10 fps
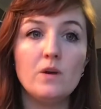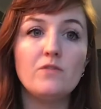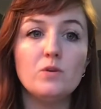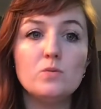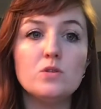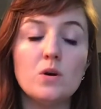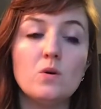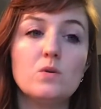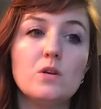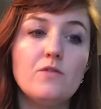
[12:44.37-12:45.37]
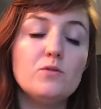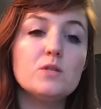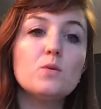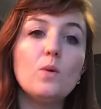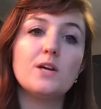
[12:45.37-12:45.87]
If you
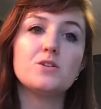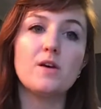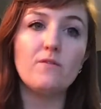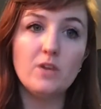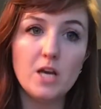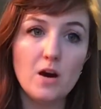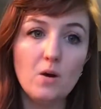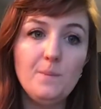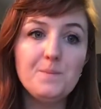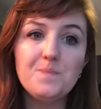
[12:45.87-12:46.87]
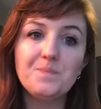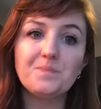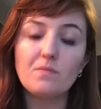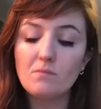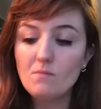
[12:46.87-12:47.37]
didn't watch that video,
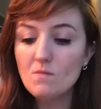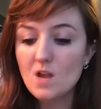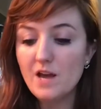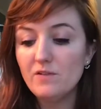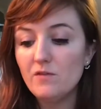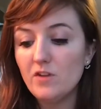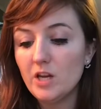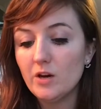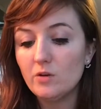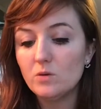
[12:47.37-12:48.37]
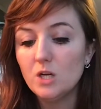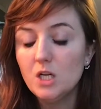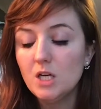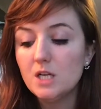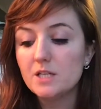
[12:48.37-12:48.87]
I have a video
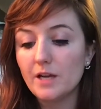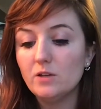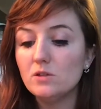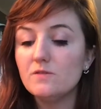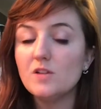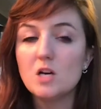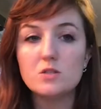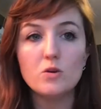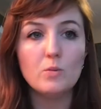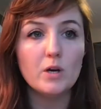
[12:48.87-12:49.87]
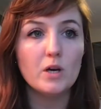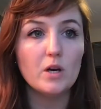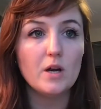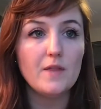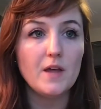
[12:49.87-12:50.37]
titled
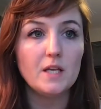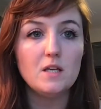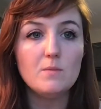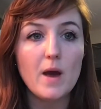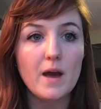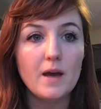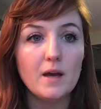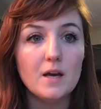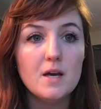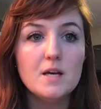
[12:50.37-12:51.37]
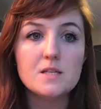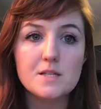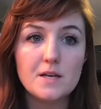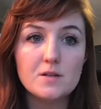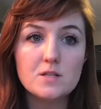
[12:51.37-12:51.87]
Vlogtober and then eBay
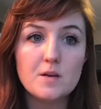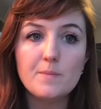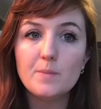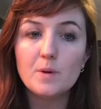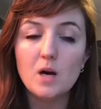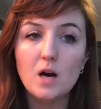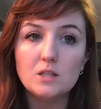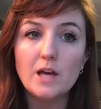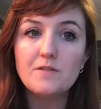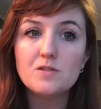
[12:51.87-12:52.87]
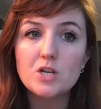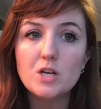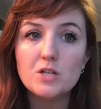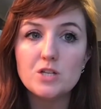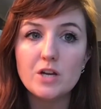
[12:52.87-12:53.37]
sales tip,
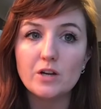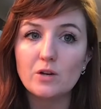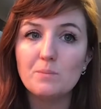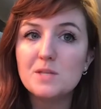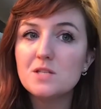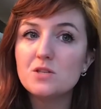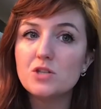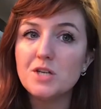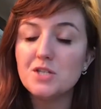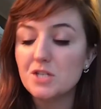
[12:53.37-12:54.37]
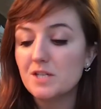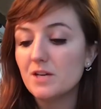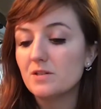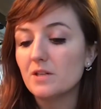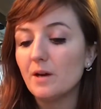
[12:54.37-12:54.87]
life-changing or business-changing
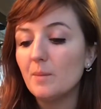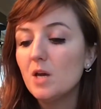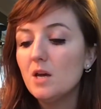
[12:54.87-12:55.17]
sales tip,